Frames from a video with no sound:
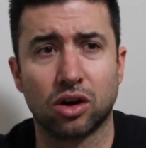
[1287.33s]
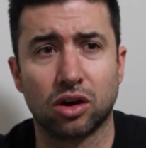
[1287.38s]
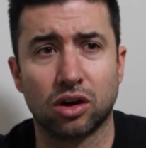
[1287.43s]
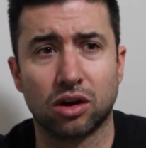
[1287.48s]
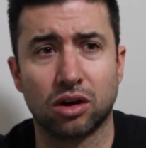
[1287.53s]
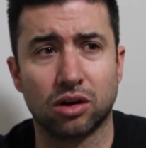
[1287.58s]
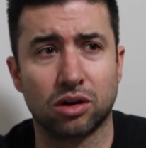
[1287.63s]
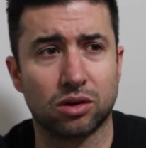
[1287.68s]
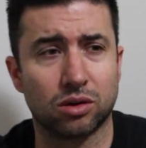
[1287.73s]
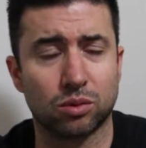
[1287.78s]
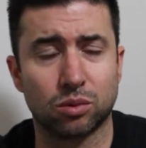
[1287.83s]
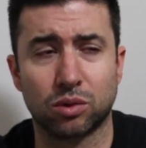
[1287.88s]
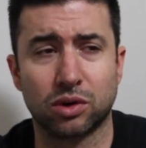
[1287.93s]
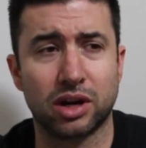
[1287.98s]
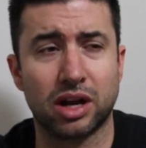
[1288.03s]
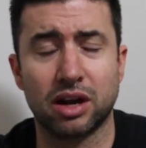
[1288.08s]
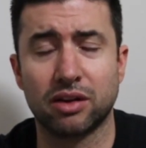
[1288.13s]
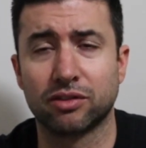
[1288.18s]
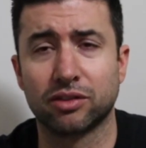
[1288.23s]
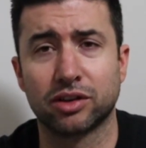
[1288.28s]
or
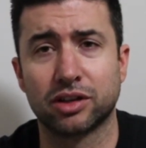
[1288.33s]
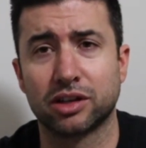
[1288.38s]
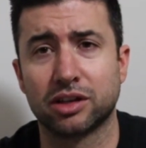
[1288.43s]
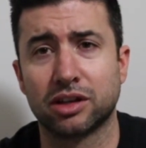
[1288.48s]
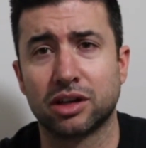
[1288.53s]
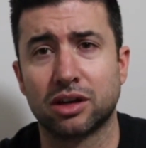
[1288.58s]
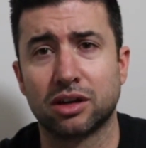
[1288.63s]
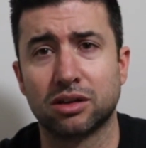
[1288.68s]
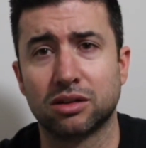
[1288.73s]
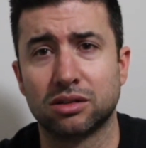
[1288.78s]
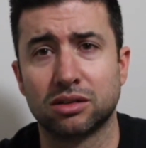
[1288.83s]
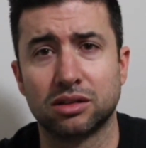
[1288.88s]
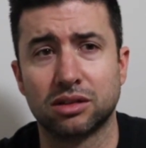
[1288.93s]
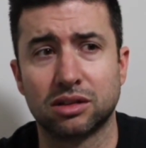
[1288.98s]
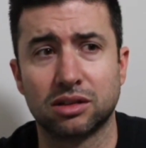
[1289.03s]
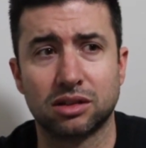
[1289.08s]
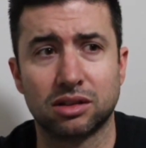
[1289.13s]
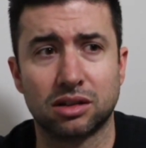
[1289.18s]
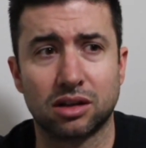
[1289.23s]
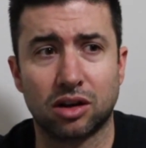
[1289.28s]
whatever, you know,
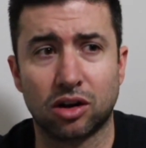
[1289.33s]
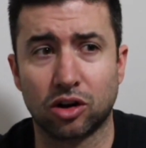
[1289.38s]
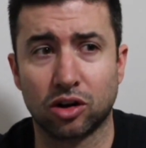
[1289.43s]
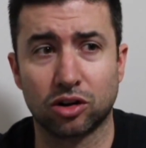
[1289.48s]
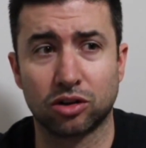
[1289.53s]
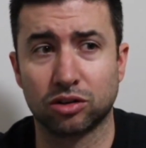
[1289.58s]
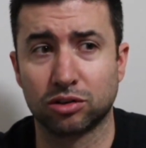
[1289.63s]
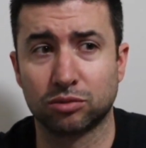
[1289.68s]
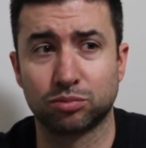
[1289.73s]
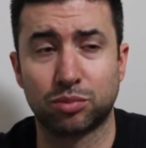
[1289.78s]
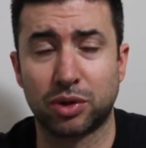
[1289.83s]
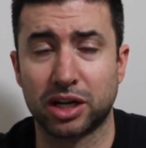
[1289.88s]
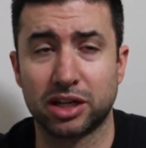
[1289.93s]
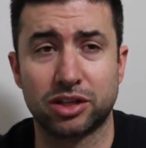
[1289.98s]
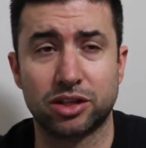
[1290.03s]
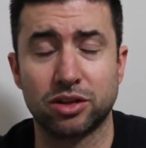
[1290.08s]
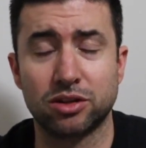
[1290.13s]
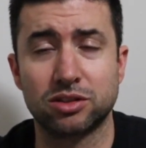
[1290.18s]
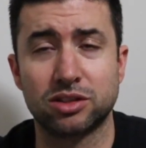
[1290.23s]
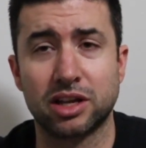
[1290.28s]
or by
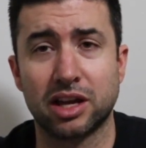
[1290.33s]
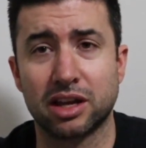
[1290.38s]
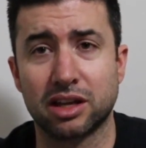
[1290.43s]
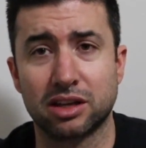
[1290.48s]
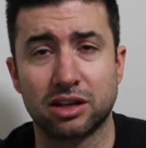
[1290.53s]
Tuesday,